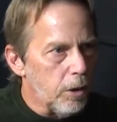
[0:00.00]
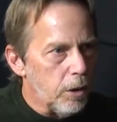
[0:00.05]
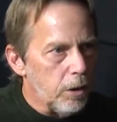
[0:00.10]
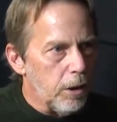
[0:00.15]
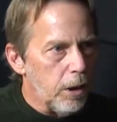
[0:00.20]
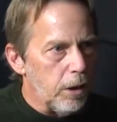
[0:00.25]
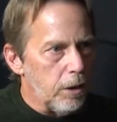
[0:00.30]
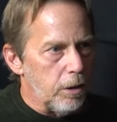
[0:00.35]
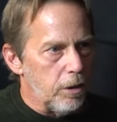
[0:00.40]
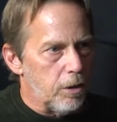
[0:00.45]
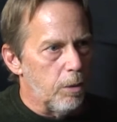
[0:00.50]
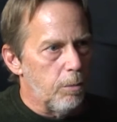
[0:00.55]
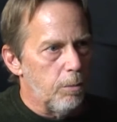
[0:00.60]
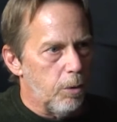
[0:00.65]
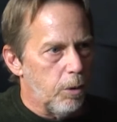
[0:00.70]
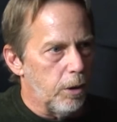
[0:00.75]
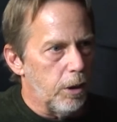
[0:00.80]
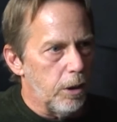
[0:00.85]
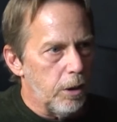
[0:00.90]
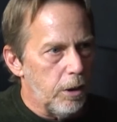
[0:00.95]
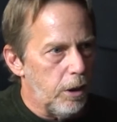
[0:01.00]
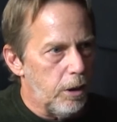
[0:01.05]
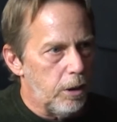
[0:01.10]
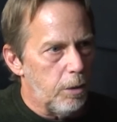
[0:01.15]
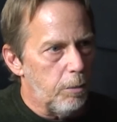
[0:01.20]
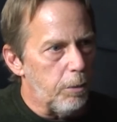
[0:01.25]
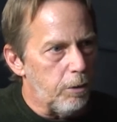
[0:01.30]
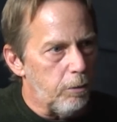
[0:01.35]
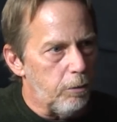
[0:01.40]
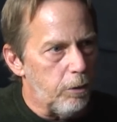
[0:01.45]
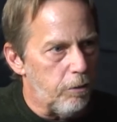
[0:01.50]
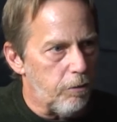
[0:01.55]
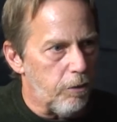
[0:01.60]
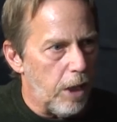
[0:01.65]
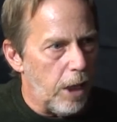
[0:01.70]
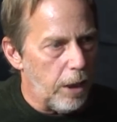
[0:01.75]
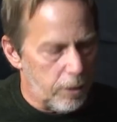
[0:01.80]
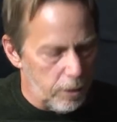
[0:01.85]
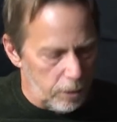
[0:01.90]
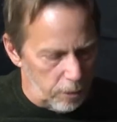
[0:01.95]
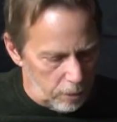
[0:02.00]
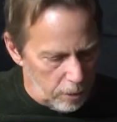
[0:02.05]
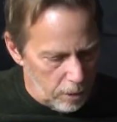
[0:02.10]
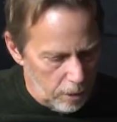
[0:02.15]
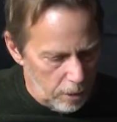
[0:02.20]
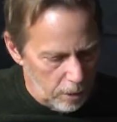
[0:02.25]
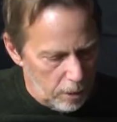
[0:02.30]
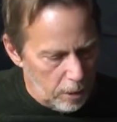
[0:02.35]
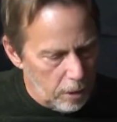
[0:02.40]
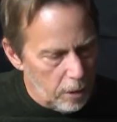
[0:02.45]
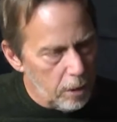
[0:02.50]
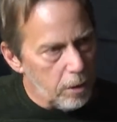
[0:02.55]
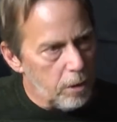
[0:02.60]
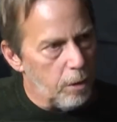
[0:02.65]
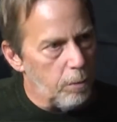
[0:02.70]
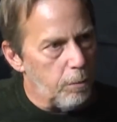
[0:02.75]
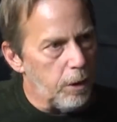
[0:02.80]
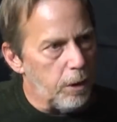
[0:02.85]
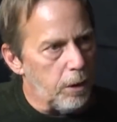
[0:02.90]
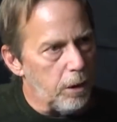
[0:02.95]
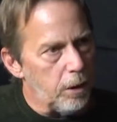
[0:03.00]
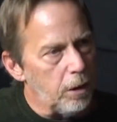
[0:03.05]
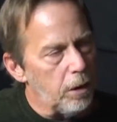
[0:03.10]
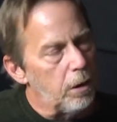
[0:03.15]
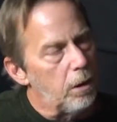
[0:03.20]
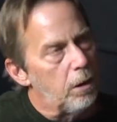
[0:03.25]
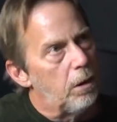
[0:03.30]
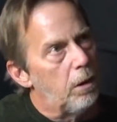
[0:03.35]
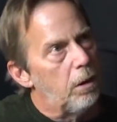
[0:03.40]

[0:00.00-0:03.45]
and then at some point it needed to be refactored to be,